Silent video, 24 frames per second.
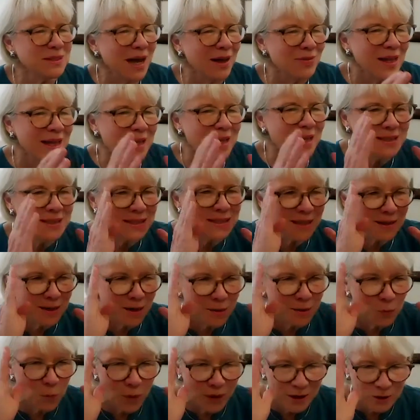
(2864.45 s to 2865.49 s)
I think he's a
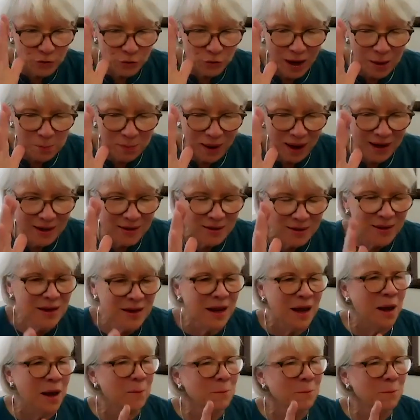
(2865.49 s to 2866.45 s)
little one track minded.